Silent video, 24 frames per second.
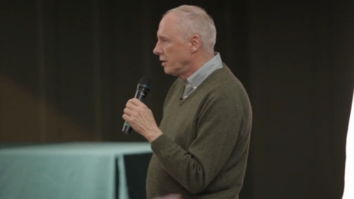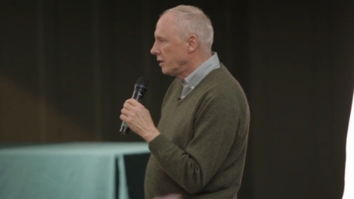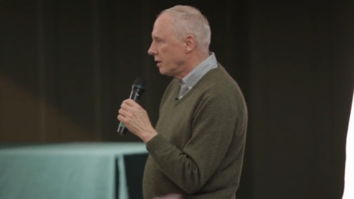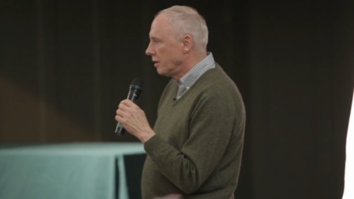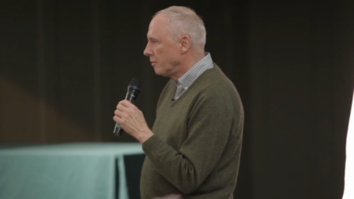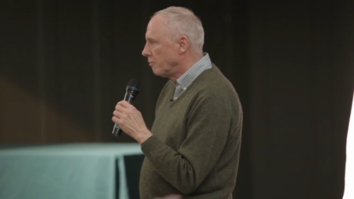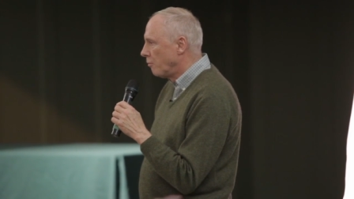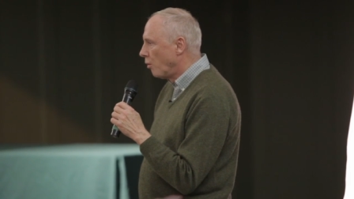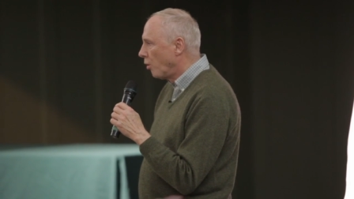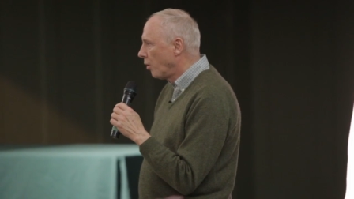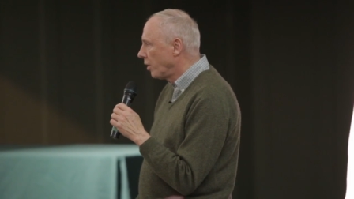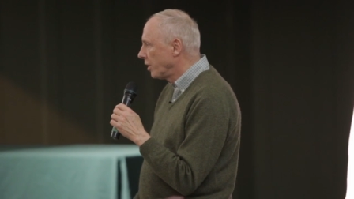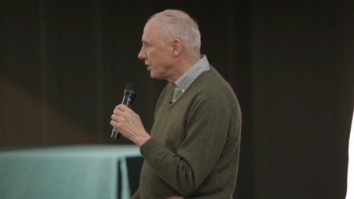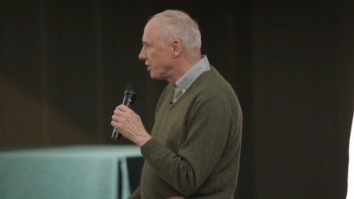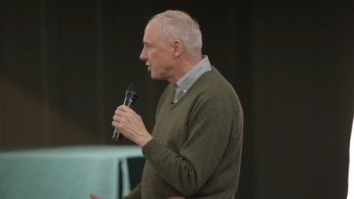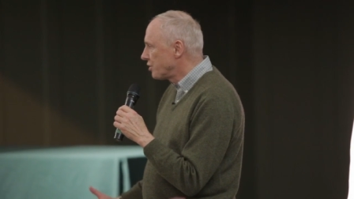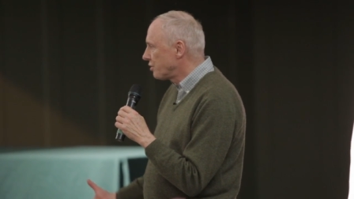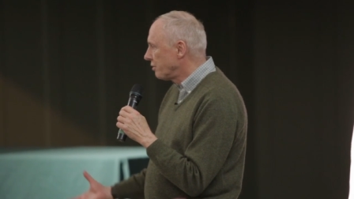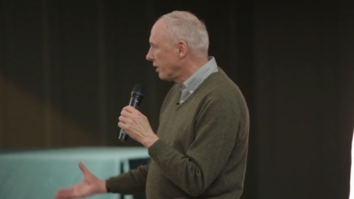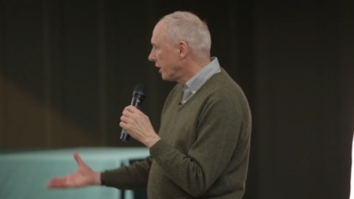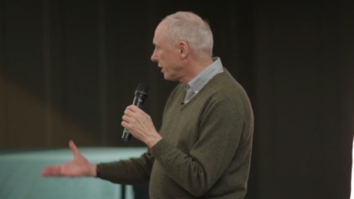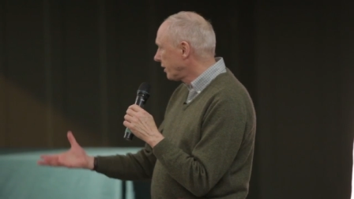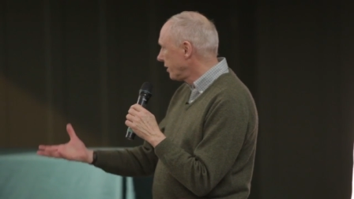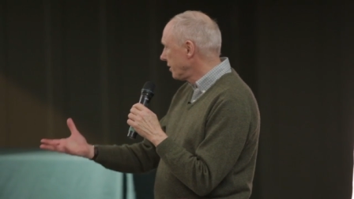uh, more
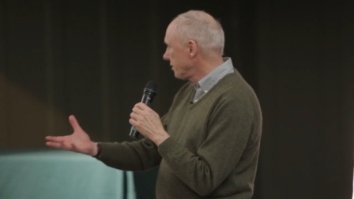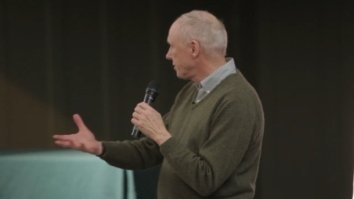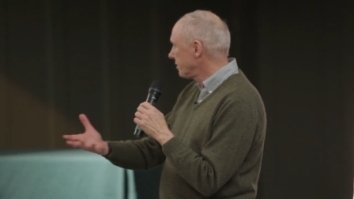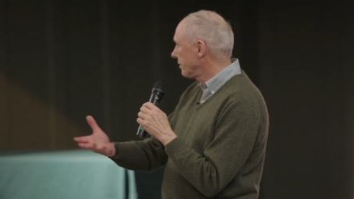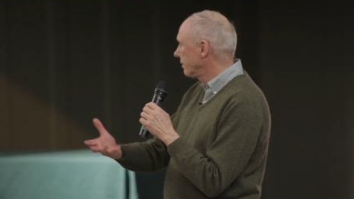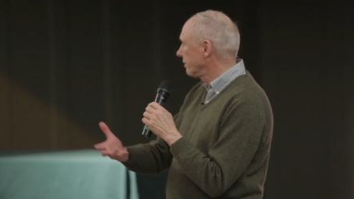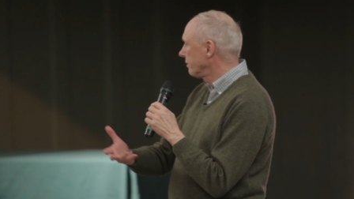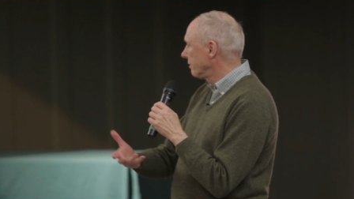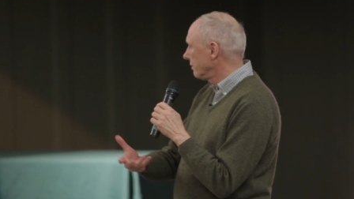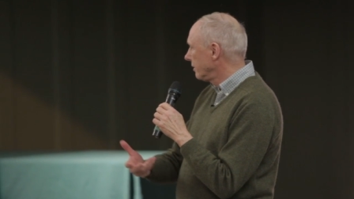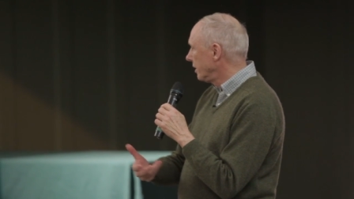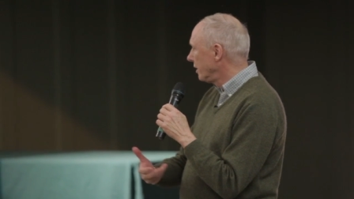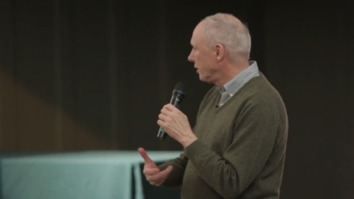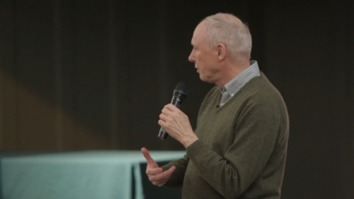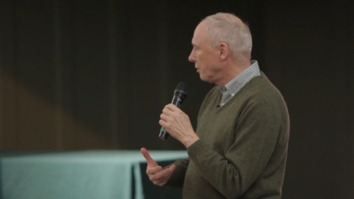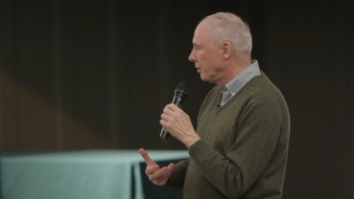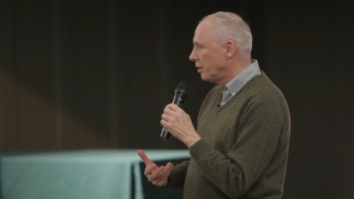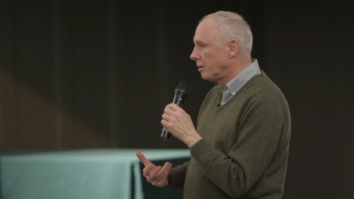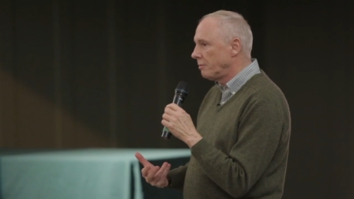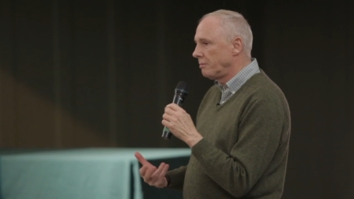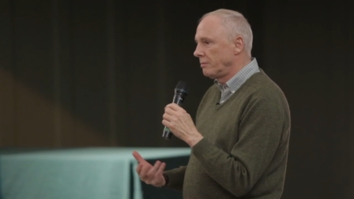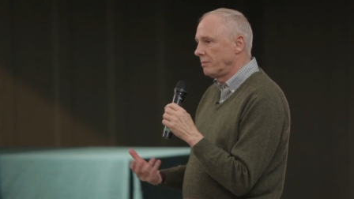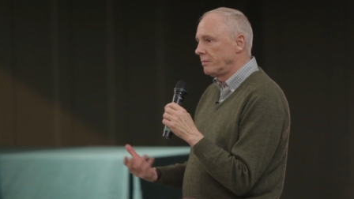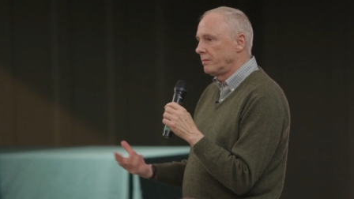instructors in the
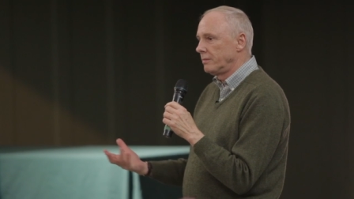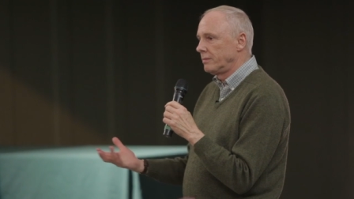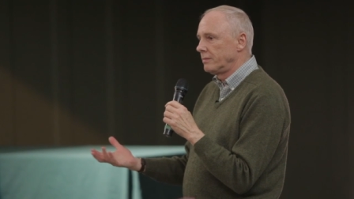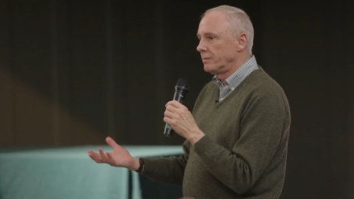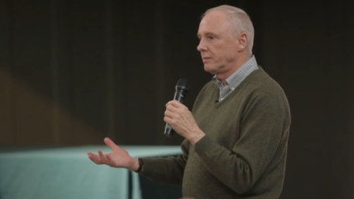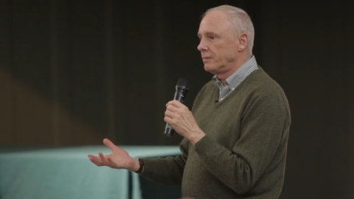room,